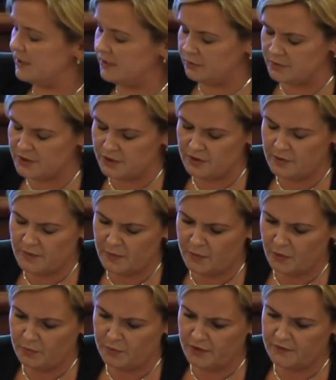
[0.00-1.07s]
would only be
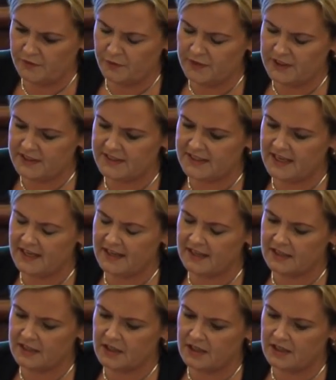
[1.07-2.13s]
appropriate for me to say
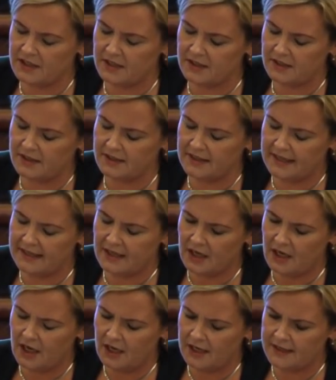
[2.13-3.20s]
that
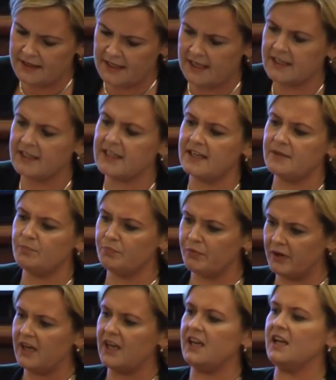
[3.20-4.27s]
I think that
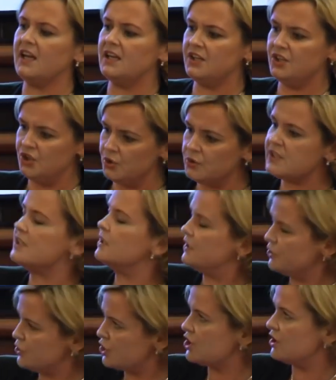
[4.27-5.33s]
bringing in a new
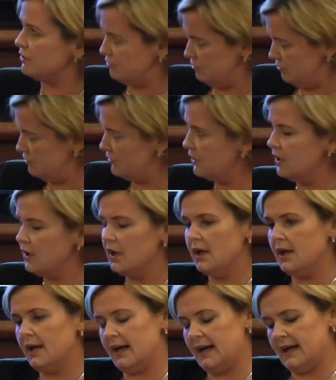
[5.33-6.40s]
solution
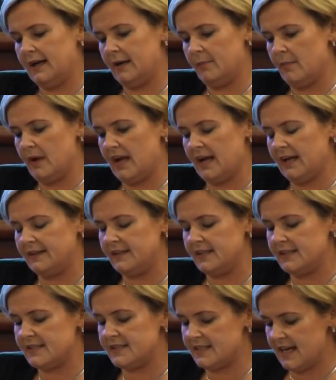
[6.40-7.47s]
at
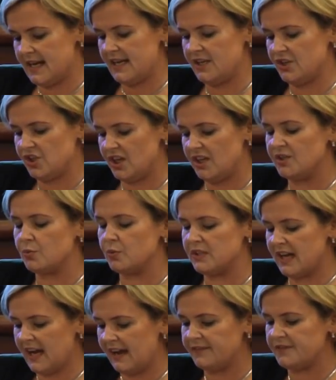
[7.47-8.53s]
this stage, it would
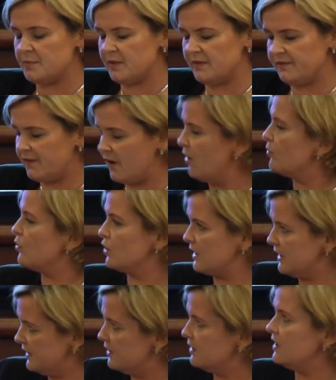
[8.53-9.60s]
have to be far more
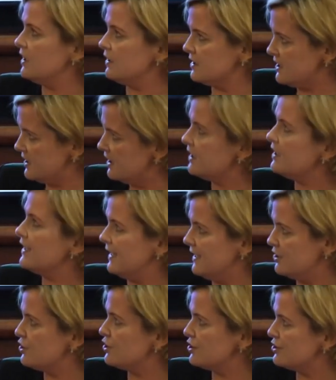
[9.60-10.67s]
clearly
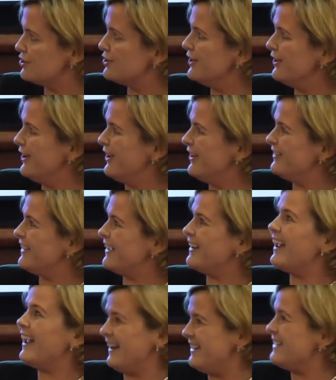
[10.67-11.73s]
articulated than
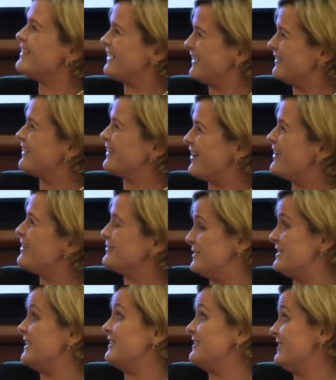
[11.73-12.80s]
anything that I have
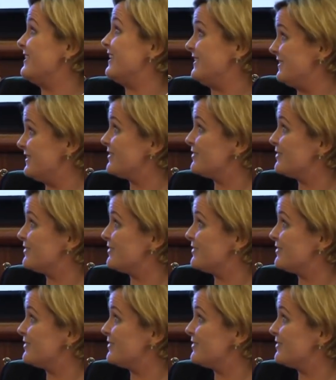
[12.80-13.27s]
seen to date.